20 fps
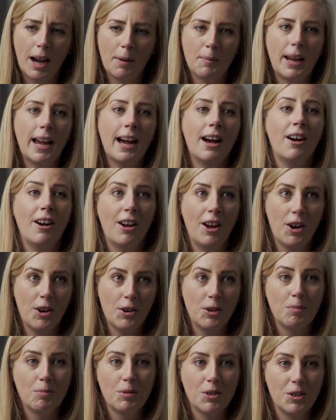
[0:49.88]
And we are
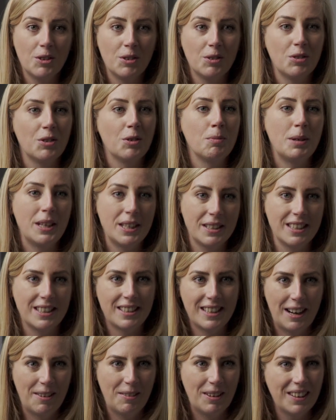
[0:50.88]
home to the
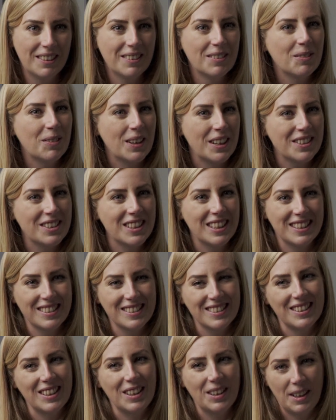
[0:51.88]
BT Tower, which
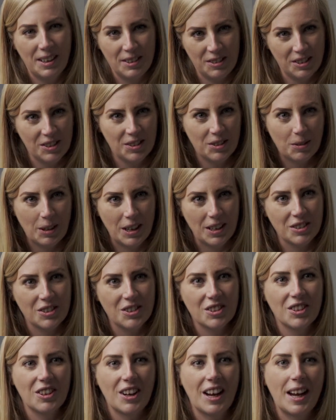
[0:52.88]
is the largest
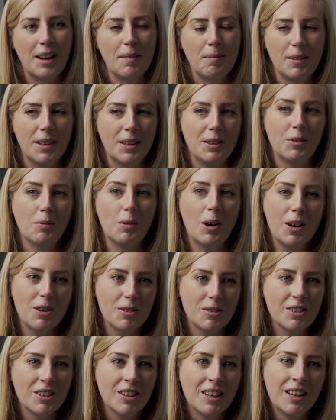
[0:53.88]
switch in the
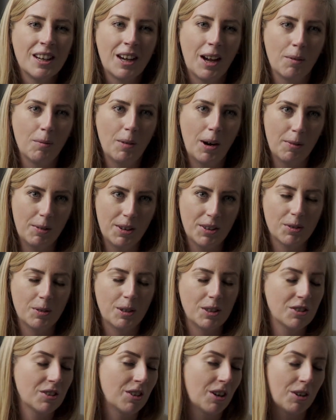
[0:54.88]
world, and where we
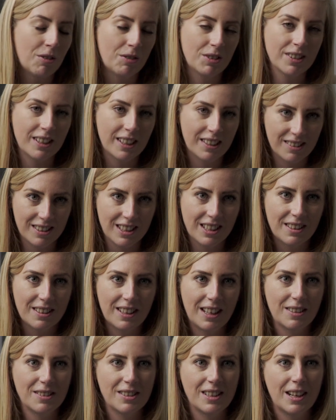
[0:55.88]
switch over
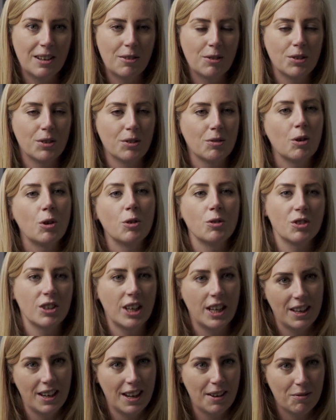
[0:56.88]
16,000 hours of
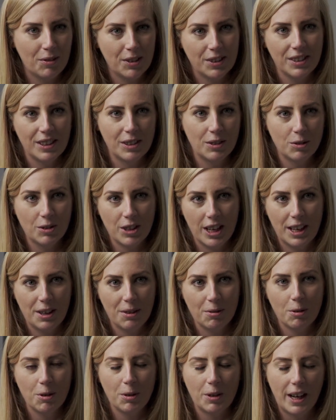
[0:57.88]
content every single
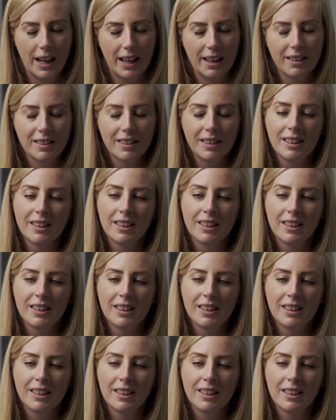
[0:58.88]
day through there.